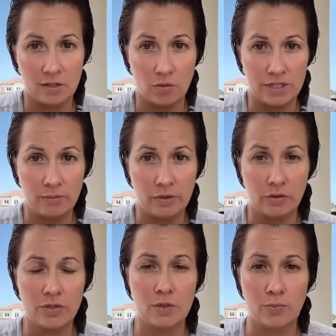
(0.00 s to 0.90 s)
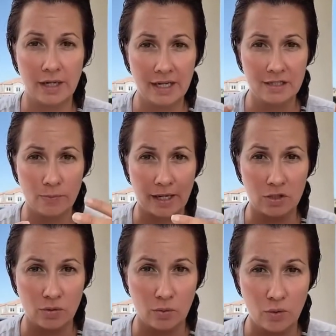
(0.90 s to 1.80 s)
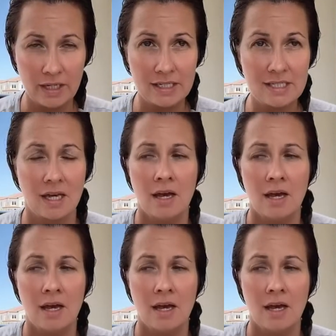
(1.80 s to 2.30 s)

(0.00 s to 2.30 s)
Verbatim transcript: The Course of Miracles is bringing us back to our oneness,